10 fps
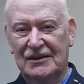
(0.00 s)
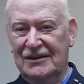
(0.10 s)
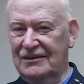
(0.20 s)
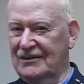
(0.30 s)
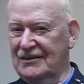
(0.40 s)

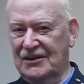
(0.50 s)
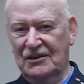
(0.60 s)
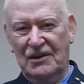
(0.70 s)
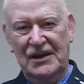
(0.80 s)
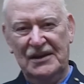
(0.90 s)
It's a
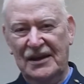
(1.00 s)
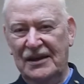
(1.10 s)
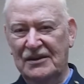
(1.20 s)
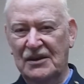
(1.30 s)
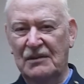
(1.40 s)
great
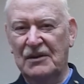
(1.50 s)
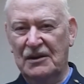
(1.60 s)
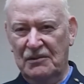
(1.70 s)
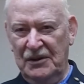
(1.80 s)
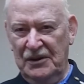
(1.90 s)
day. I'm at
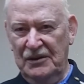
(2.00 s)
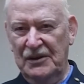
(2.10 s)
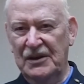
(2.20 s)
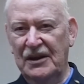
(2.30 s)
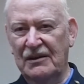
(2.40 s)
a
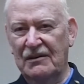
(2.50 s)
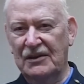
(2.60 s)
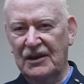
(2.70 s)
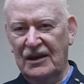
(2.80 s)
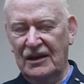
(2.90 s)
reunion here
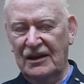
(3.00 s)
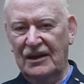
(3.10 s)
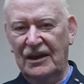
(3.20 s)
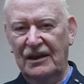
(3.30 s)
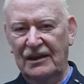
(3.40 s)
at the
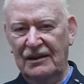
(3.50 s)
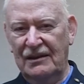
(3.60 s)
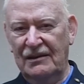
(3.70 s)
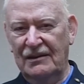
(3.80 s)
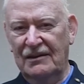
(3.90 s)
Holiday
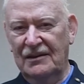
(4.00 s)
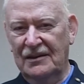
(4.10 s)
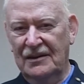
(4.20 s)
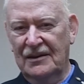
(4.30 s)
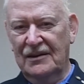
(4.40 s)
Inn and
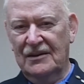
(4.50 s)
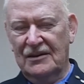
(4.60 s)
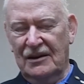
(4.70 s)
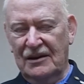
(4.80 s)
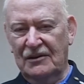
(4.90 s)

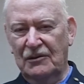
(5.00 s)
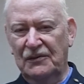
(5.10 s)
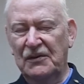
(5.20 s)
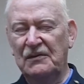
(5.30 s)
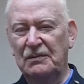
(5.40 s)
talking to a
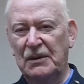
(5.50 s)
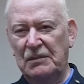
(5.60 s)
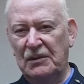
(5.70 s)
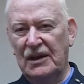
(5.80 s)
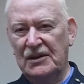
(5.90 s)
few
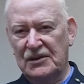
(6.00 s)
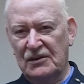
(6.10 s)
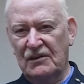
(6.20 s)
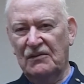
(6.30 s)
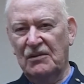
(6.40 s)
people I
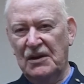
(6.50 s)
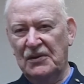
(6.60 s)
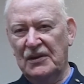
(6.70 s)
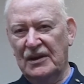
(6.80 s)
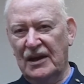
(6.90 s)
served with
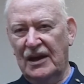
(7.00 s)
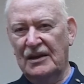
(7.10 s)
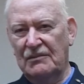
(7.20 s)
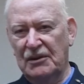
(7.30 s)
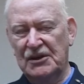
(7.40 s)
and
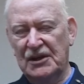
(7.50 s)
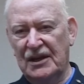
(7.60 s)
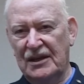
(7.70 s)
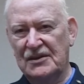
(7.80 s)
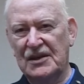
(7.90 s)
a bunch of
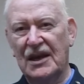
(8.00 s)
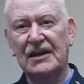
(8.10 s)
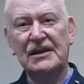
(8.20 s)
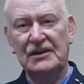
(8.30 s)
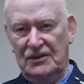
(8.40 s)
guys that I
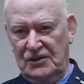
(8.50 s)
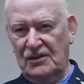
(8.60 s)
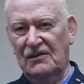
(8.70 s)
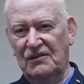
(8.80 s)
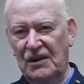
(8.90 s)
didn't
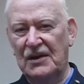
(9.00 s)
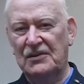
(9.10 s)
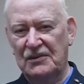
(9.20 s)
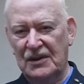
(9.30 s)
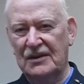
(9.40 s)
serve
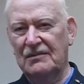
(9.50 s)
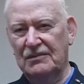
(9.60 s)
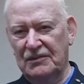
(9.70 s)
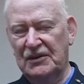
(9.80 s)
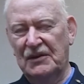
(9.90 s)
with.
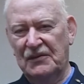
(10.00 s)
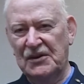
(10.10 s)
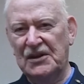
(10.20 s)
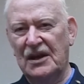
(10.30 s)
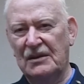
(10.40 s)

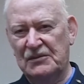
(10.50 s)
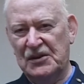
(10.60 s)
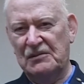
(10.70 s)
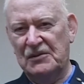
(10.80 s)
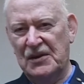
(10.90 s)
Different times
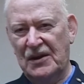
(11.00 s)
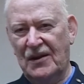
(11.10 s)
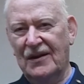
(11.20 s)
they were there.